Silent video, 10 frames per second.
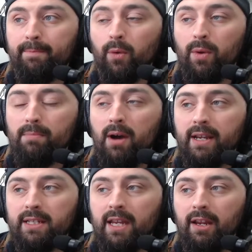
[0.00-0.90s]
we
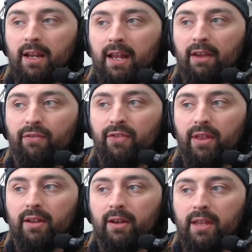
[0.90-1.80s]
might see if
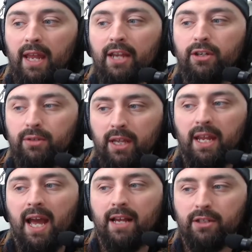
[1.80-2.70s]
the issues that he has,